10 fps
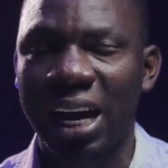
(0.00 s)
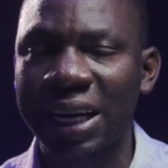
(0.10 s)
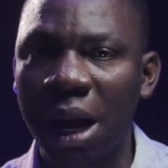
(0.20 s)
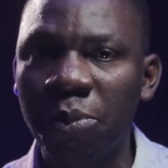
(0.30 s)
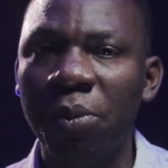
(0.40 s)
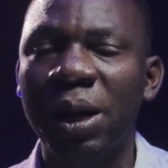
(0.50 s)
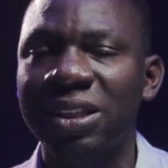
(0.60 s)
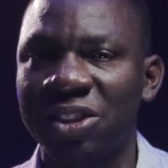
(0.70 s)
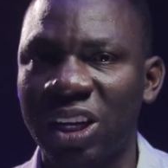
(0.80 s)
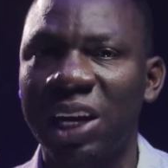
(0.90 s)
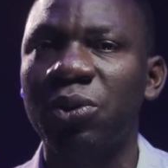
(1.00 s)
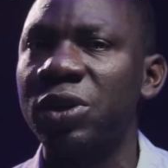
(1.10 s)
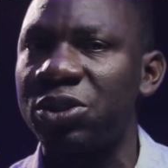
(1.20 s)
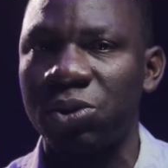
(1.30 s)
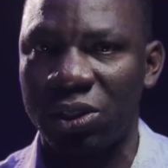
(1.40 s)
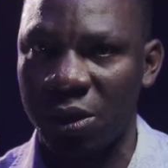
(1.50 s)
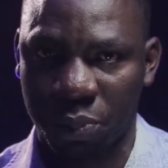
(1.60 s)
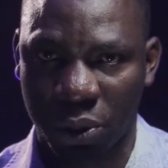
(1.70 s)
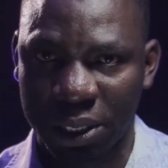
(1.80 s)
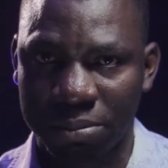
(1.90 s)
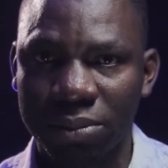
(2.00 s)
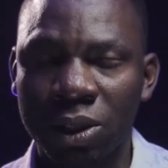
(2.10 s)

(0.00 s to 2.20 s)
At that moment, the shadow is not a problem.